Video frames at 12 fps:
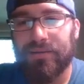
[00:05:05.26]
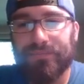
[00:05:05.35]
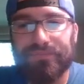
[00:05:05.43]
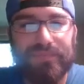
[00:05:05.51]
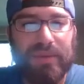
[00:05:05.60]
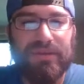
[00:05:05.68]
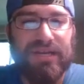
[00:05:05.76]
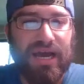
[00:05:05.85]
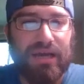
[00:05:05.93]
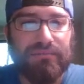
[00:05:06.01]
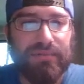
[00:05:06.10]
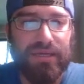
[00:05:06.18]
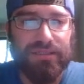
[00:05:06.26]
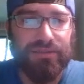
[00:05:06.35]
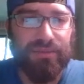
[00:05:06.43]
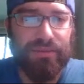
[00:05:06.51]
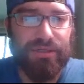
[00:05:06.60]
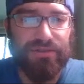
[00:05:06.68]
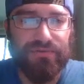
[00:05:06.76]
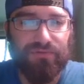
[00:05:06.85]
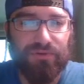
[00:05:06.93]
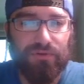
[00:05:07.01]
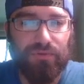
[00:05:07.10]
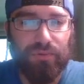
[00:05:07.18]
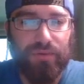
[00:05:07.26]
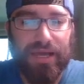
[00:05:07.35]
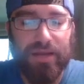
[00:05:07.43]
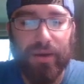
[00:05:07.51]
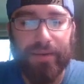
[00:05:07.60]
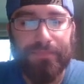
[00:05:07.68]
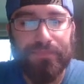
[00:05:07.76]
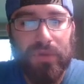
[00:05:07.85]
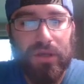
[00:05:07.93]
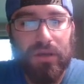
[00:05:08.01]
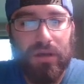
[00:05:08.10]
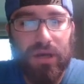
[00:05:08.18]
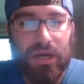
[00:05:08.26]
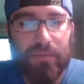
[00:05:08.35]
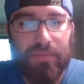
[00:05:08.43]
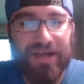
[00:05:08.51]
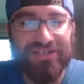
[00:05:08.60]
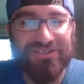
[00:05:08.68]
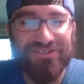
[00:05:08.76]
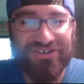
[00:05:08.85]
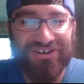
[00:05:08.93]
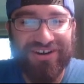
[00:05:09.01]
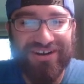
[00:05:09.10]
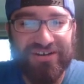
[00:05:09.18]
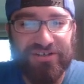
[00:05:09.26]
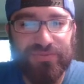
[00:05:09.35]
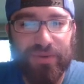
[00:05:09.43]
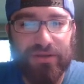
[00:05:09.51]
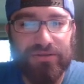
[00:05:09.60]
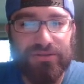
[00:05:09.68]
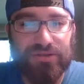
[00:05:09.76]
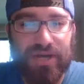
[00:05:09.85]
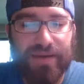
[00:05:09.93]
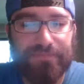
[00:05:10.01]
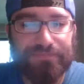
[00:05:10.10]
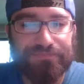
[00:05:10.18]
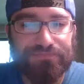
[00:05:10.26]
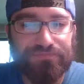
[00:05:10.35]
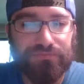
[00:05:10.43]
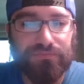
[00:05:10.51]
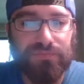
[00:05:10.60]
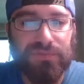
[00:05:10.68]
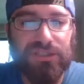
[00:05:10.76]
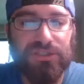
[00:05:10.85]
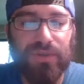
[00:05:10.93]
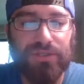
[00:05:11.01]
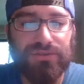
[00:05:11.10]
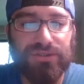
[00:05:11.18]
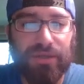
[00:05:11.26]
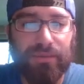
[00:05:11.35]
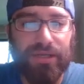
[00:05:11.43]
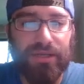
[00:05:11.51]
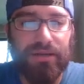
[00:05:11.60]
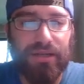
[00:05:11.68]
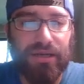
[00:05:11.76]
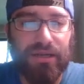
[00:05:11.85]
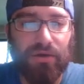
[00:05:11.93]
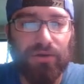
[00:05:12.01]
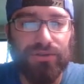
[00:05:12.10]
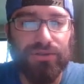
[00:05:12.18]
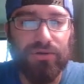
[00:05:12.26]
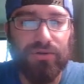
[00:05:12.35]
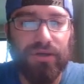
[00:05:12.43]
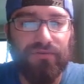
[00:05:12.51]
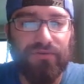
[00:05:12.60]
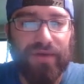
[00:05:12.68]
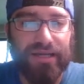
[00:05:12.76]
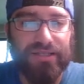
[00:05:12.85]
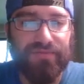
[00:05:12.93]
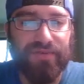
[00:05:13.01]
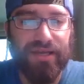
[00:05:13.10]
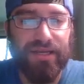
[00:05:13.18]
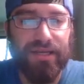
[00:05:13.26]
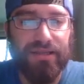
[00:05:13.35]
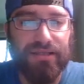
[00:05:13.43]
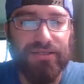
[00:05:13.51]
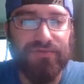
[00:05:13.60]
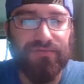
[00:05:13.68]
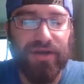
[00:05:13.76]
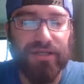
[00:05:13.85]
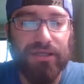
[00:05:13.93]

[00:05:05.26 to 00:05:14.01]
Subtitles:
Maybe not, actually. Maybe it is Infernal. Anyway, monster card in your spell and trap. Special summon it. And also, if you've activated this effect